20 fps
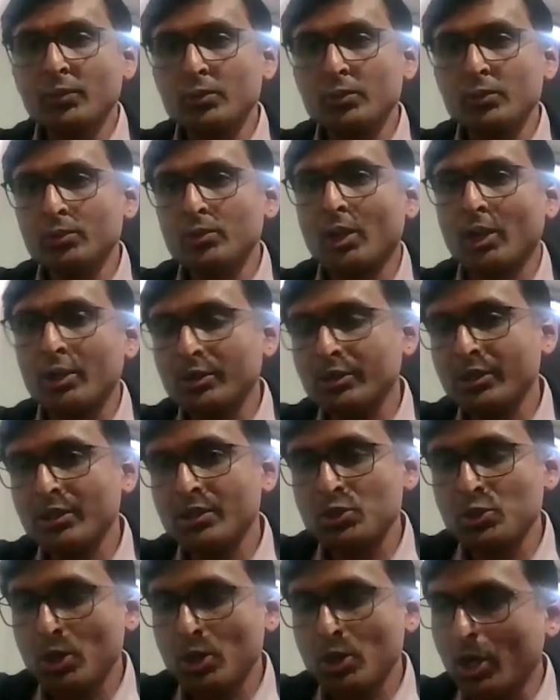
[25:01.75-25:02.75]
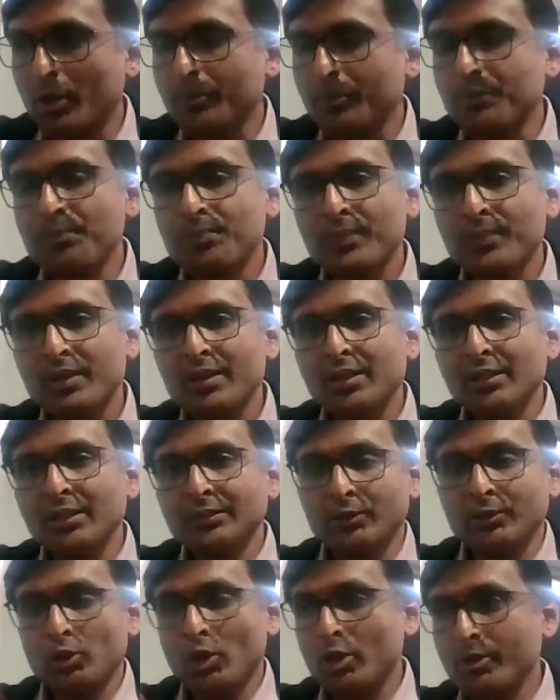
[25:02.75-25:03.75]
would do doctor's job.
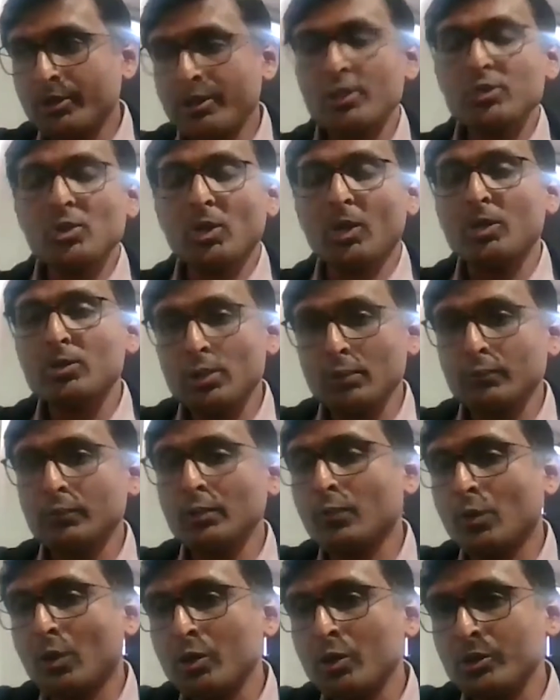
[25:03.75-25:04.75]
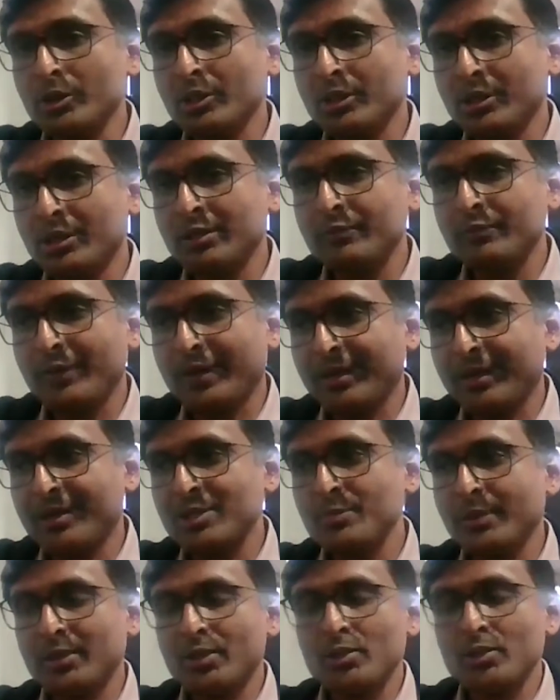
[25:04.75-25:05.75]
Now, doctors also would want to learn
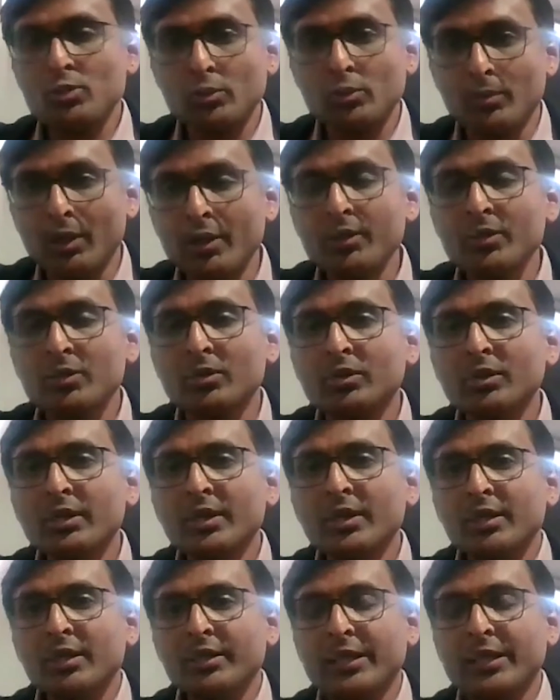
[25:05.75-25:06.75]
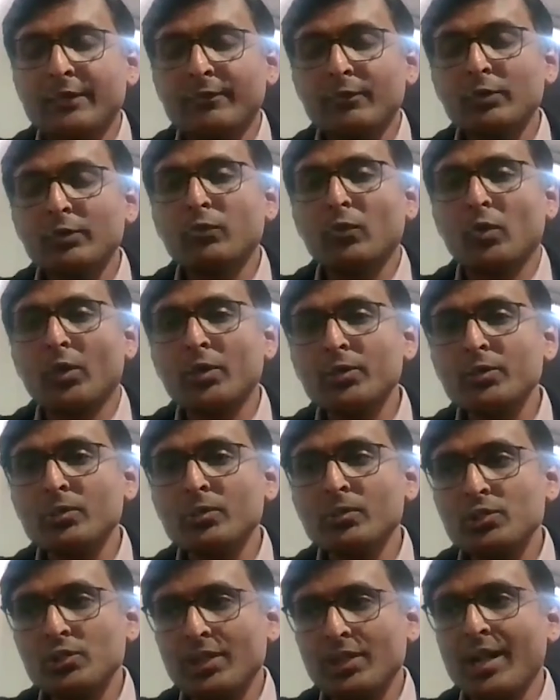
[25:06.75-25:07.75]
finance because tomorrow they would want
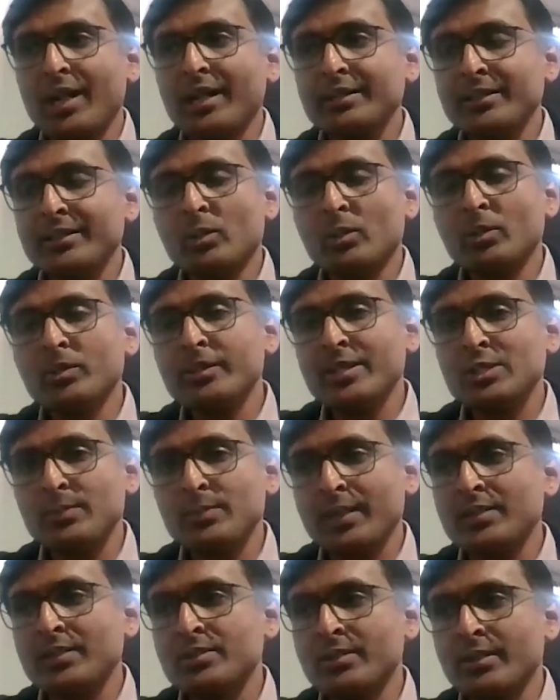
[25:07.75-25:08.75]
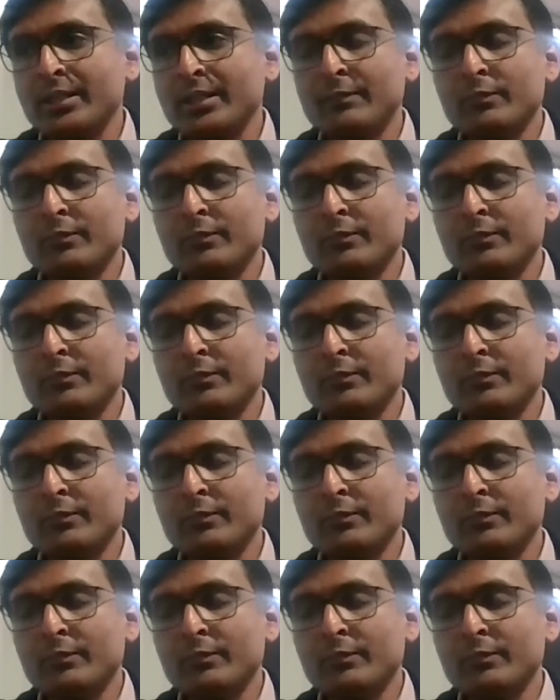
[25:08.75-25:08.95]
to start their own dispensary.